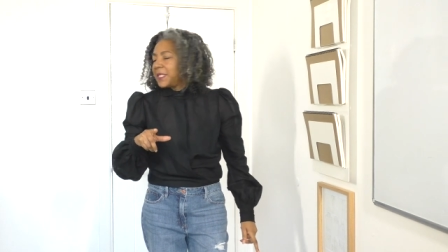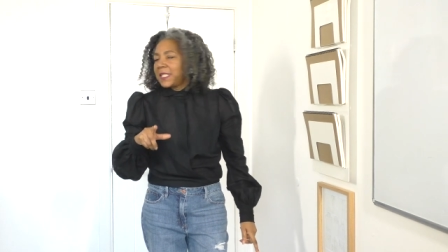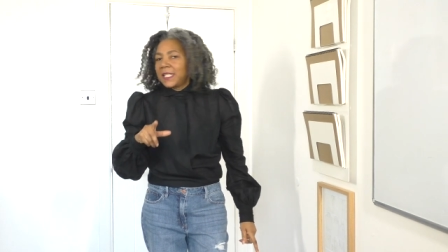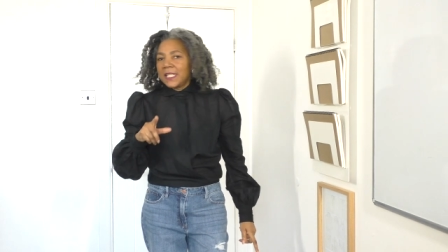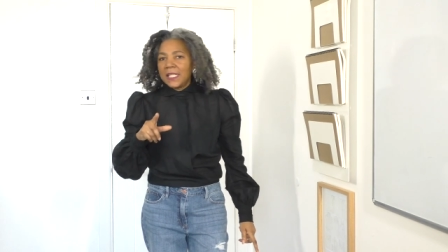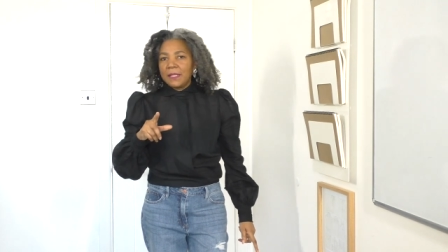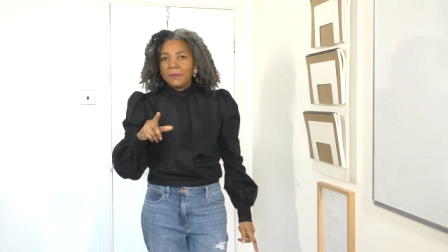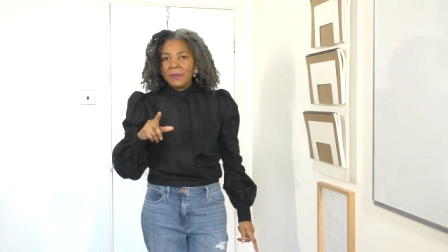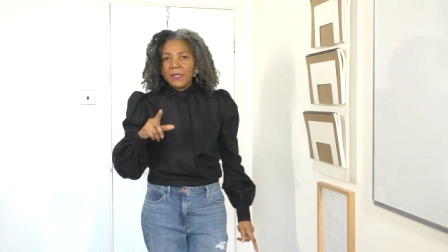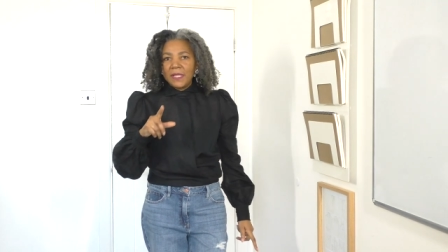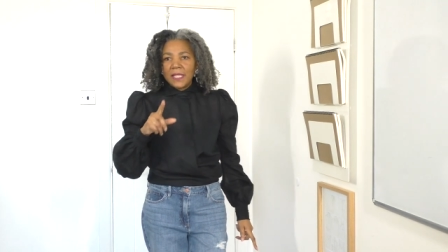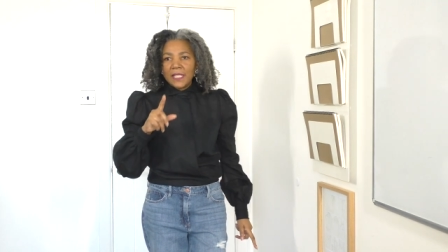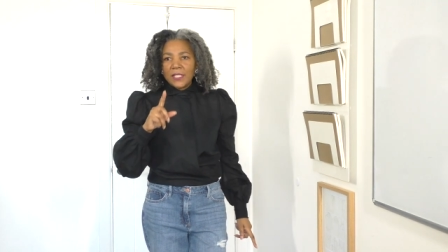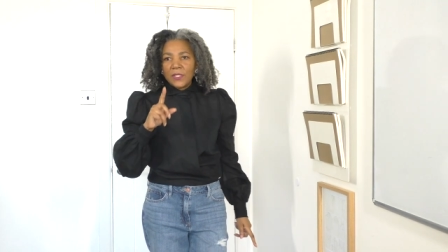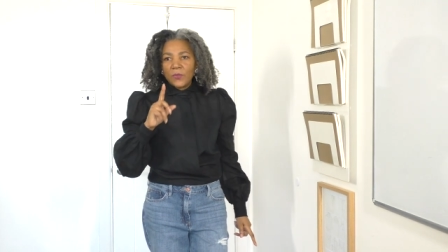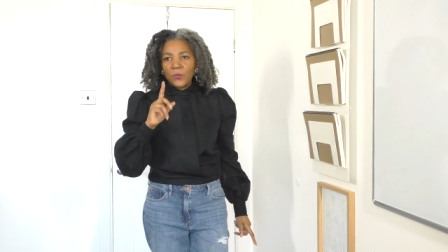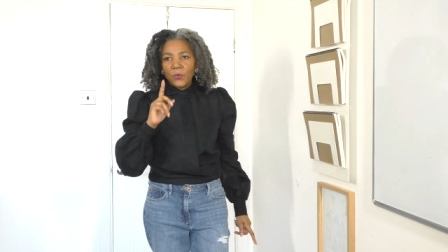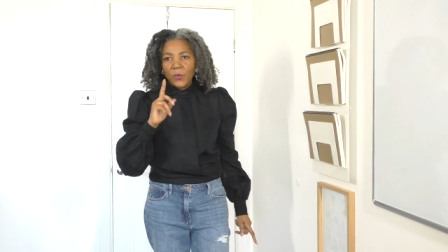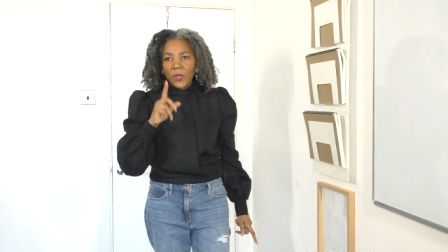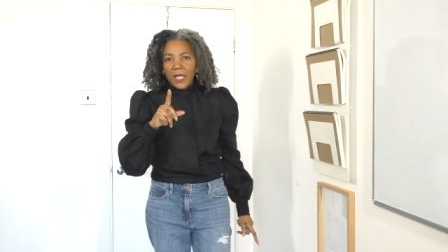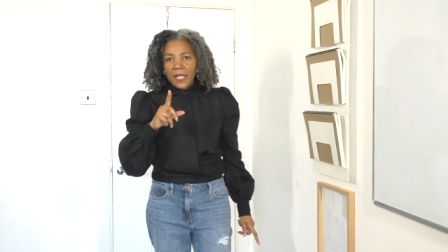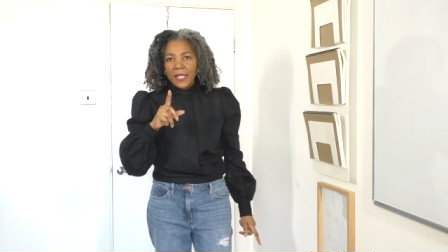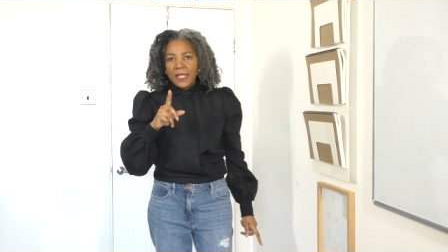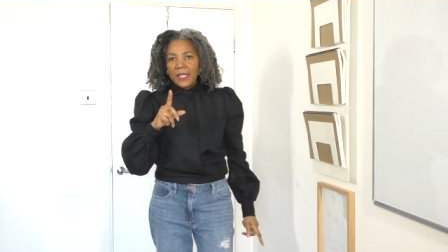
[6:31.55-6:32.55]
be teaming this
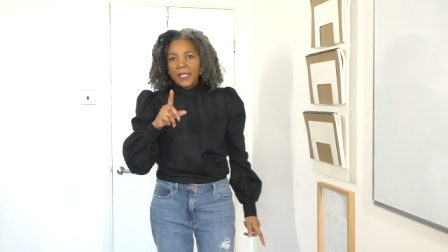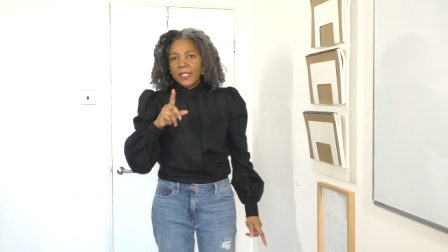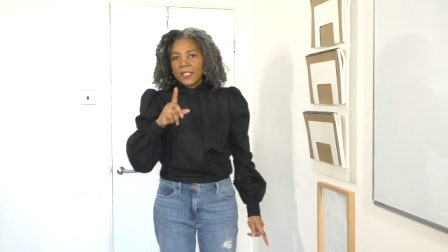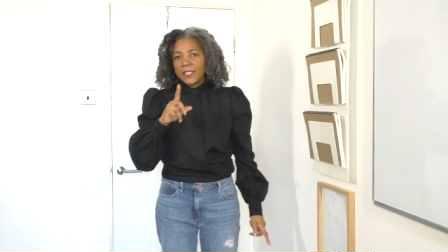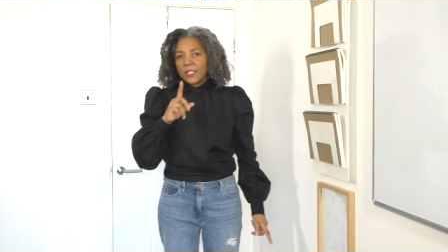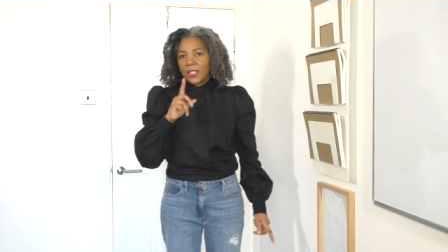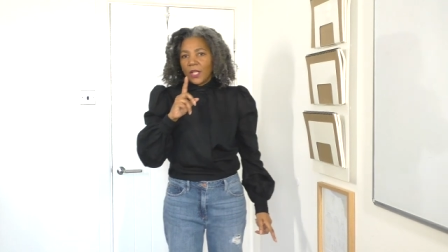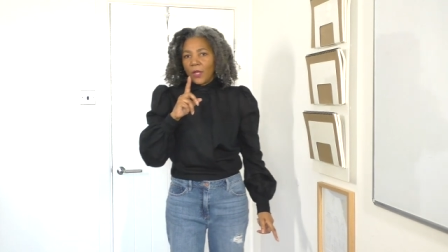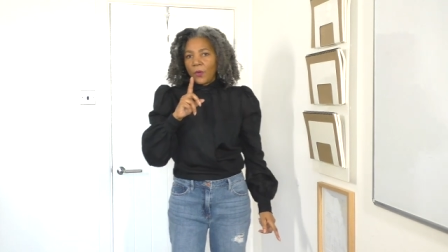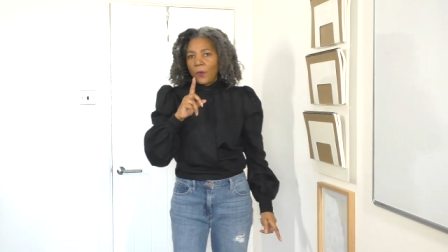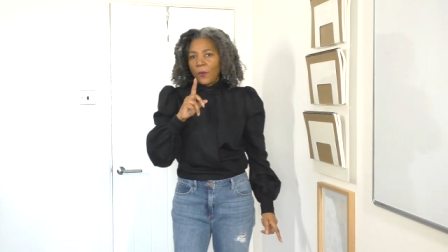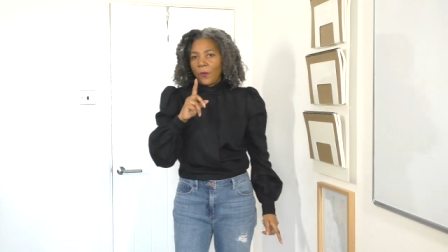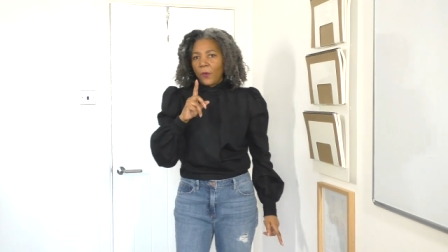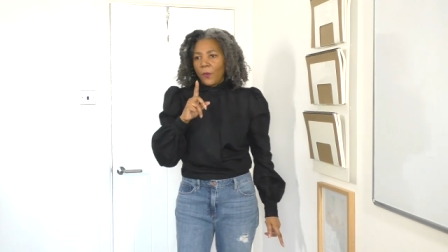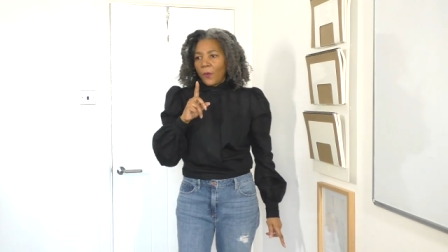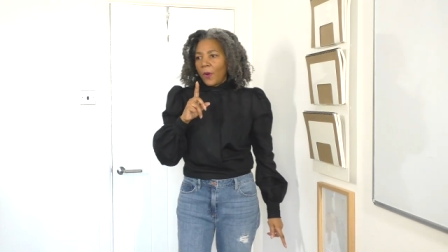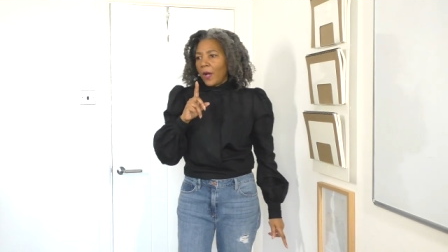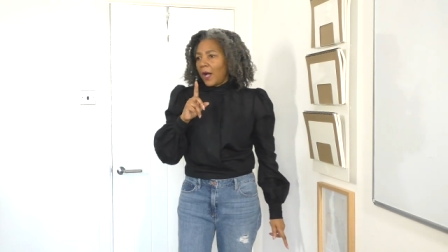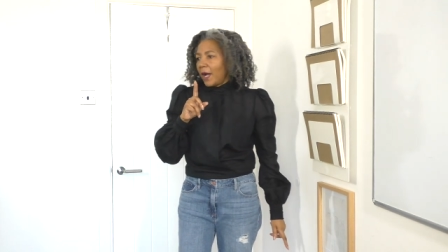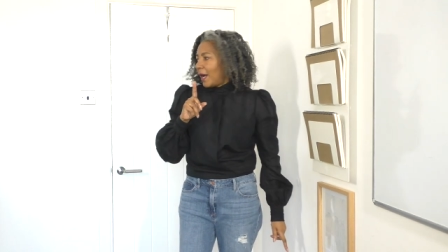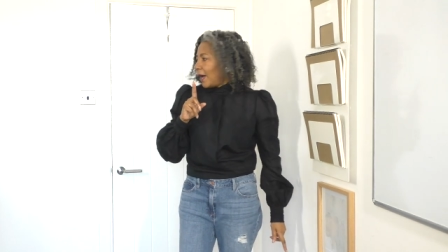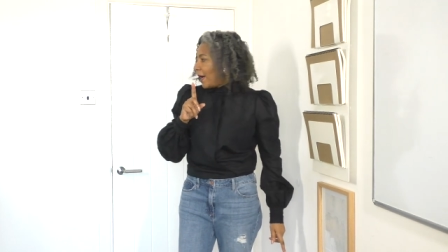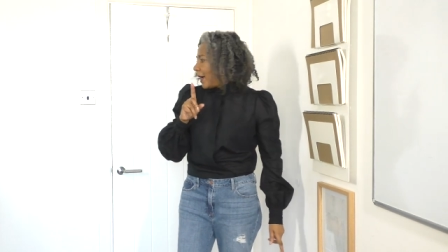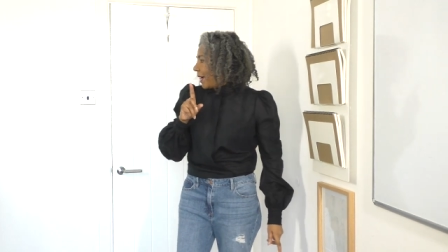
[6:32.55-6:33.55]
with. So
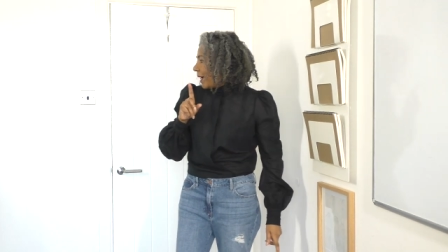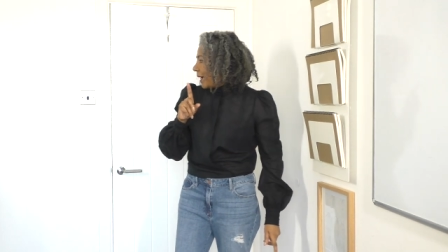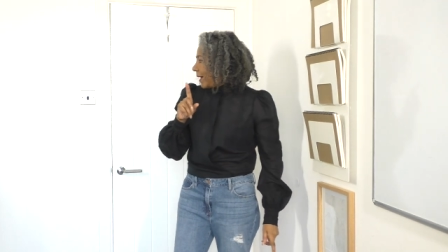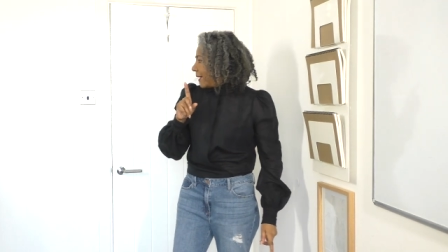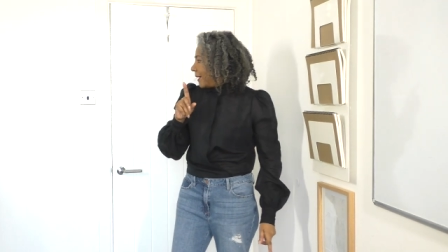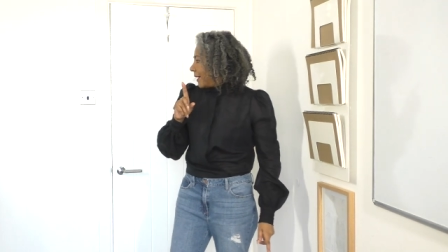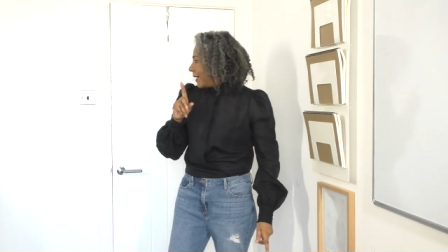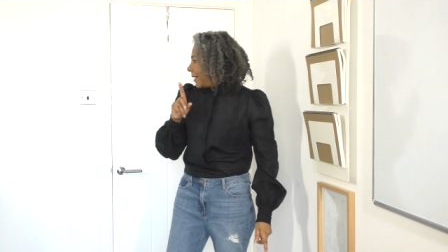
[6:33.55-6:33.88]
I